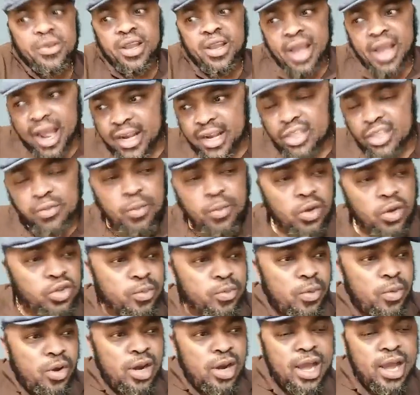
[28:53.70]
Carry
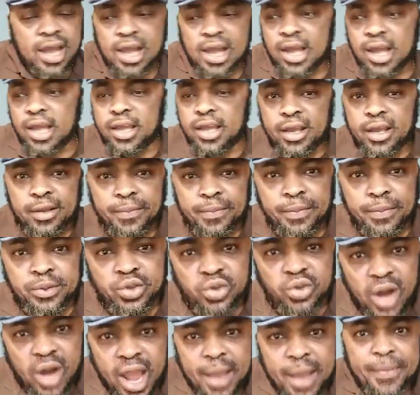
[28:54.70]
smaller
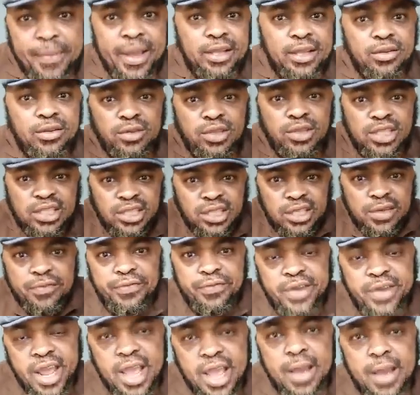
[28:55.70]
tribe and
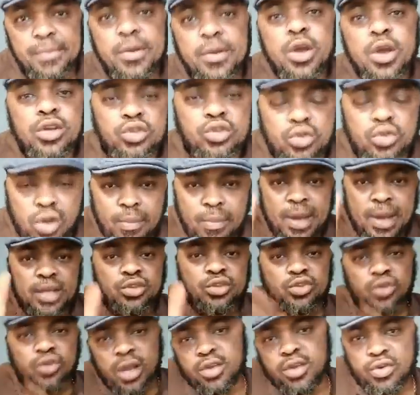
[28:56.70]
deceive them to come
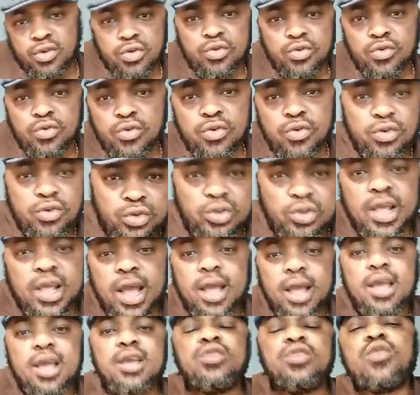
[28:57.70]
and join you so
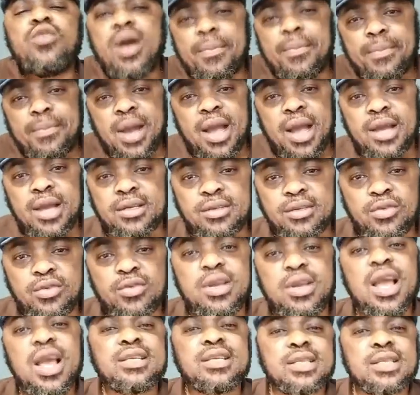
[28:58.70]
that you are mad. You
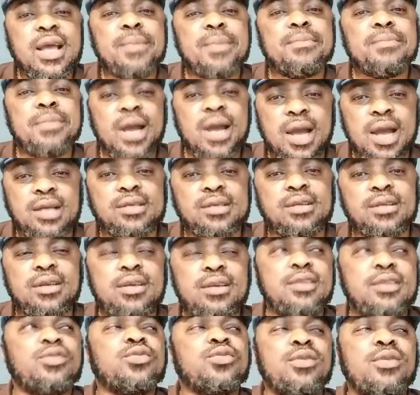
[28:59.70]
guys are mad.
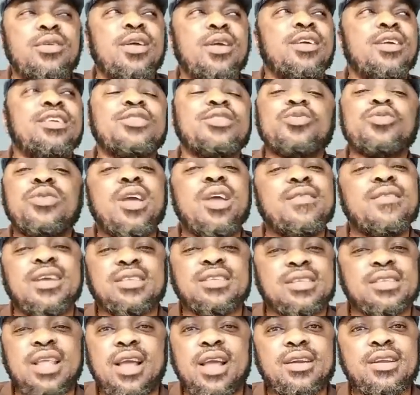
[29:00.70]
It will never
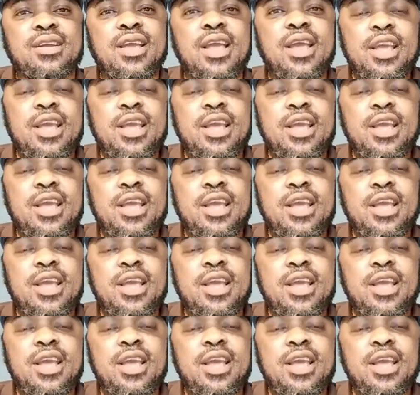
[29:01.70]
stand.